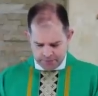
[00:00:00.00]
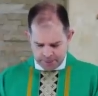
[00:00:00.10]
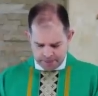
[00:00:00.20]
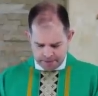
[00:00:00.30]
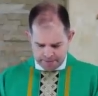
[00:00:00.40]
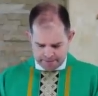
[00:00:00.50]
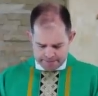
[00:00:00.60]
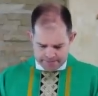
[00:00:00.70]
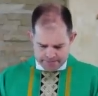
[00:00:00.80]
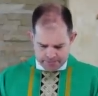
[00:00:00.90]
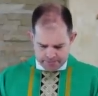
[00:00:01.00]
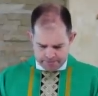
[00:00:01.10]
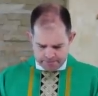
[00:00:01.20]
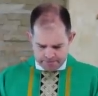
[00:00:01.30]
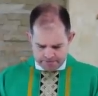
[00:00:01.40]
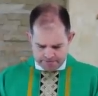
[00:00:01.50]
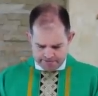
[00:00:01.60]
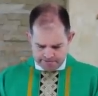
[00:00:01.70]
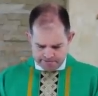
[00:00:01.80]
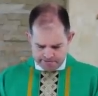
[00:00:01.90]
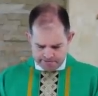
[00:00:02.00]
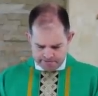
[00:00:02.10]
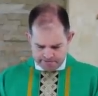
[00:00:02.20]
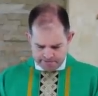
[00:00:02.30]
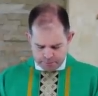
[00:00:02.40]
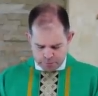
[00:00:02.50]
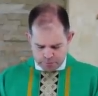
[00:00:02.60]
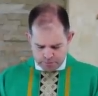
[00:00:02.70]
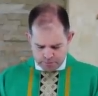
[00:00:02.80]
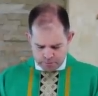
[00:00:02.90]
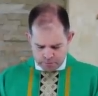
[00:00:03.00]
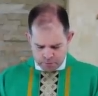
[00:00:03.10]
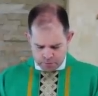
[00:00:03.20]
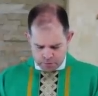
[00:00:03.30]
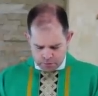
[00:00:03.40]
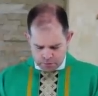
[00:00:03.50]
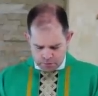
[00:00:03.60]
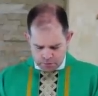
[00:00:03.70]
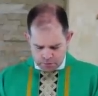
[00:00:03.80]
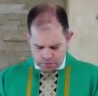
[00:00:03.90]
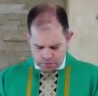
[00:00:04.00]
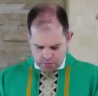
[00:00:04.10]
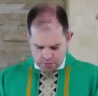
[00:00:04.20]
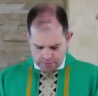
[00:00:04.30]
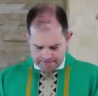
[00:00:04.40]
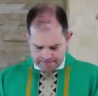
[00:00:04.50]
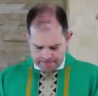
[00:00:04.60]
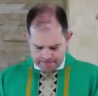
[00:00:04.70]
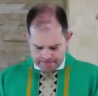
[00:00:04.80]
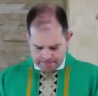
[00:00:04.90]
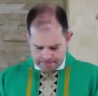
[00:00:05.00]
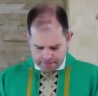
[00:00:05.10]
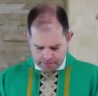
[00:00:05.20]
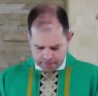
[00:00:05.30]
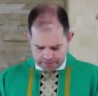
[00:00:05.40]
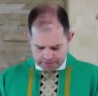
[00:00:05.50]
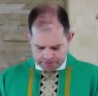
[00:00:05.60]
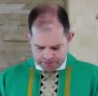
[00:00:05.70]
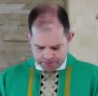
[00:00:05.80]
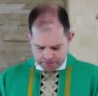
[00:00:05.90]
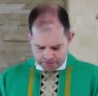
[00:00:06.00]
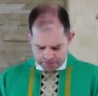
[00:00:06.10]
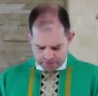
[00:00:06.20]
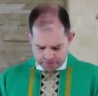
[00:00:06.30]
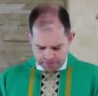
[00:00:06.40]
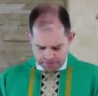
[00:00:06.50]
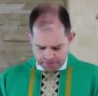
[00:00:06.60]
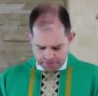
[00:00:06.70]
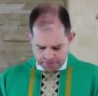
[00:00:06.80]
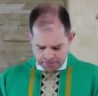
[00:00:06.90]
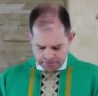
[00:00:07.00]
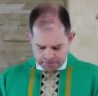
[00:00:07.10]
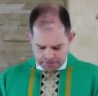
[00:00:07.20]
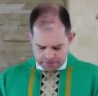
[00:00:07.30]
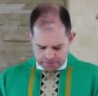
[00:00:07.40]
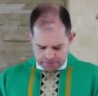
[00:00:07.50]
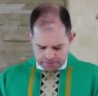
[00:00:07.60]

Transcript: [no speech]